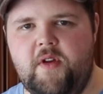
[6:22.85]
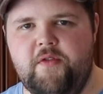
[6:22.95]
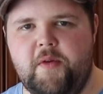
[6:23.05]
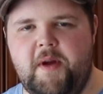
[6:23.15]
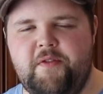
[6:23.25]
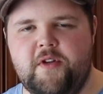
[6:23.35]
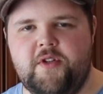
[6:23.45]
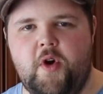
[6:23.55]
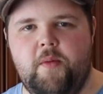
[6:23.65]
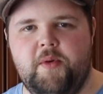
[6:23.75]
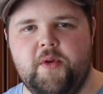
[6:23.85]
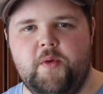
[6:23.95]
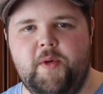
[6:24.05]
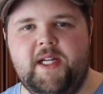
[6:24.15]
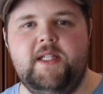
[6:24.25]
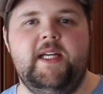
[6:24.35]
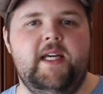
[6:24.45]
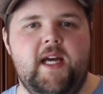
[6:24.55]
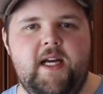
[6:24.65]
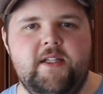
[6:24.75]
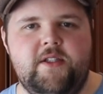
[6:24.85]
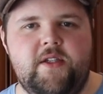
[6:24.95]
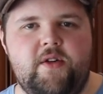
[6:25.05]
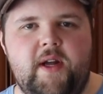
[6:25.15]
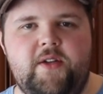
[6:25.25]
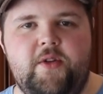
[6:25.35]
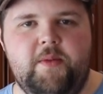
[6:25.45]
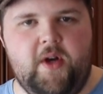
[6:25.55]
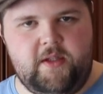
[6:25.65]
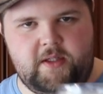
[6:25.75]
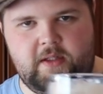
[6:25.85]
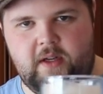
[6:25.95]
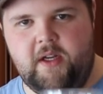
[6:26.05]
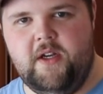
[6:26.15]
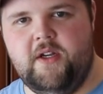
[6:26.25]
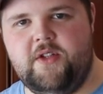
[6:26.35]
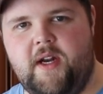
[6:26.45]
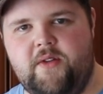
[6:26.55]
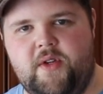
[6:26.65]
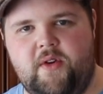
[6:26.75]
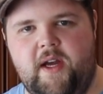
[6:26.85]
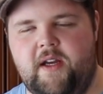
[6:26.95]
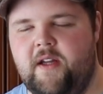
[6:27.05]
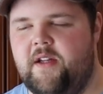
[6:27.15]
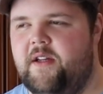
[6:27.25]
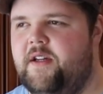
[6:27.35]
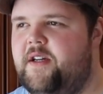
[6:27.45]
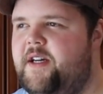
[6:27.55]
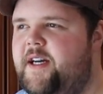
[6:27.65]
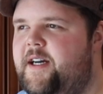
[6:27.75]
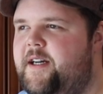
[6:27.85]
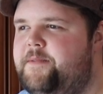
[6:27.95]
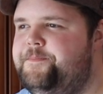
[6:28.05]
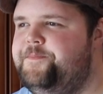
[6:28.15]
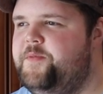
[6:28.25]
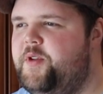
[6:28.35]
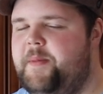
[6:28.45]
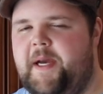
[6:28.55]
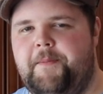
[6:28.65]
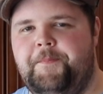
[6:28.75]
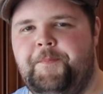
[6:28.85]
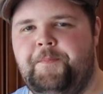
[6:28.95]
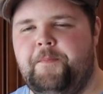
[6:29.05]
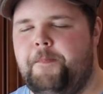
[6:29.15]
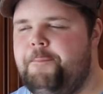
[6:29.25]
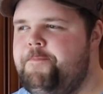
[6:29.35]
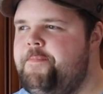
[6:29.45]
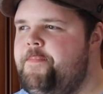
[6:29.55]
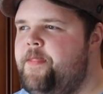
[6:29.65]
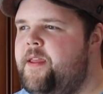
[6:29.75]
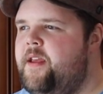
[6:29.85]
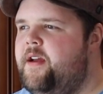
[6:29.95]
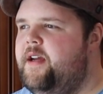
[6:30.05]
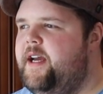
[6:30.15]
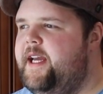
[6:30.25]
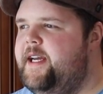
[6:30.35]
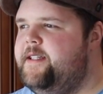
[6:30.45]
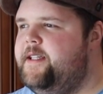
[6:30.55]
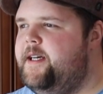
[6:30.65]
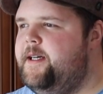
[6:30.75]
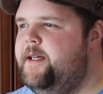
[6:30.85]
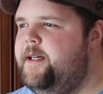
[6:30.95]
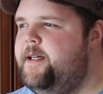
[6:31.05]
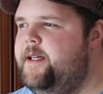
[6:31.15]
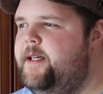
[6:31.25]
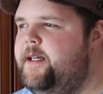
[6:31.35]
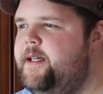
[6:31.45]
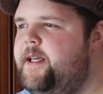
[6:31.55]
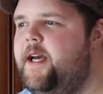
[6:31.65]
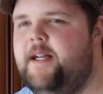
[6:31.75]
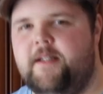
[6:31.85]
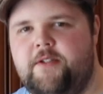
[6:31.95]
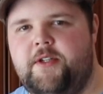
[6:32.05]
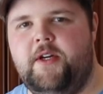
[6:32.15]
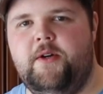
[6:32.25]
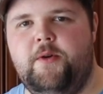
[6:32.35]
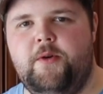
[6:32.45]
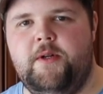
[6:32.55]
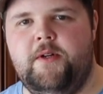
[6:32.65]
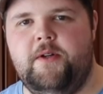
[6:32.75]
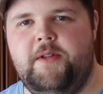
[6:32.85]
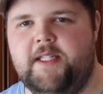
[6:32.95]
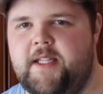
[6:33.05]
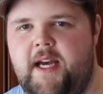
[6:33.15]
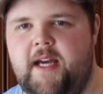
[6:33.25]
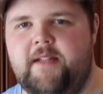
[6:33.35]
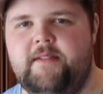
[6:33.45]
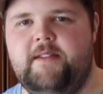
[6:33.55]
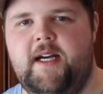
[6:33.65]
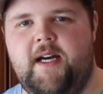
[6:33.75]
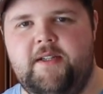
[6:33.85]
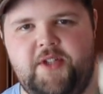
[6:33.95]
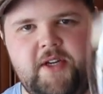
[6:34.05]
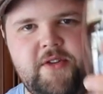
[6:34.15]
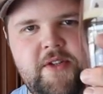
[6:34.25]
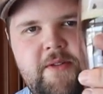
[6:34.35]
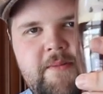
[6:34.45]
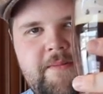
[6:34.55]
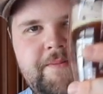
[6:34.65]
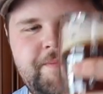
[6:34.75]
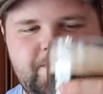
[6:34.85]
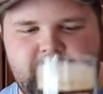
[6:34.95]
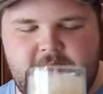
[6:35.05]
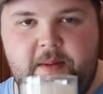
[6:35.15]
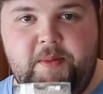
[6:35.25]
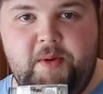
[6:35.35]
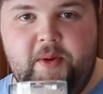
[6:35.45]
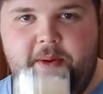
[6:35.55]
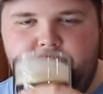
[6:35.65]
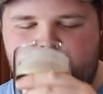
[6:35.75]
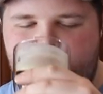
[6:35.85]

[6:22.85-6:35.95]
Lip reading: for my first homebrew weekly, as Craig Tube calls it. Shout out to Craig. You're the man. And yeah, so that's that. Cheers. Happy brewing.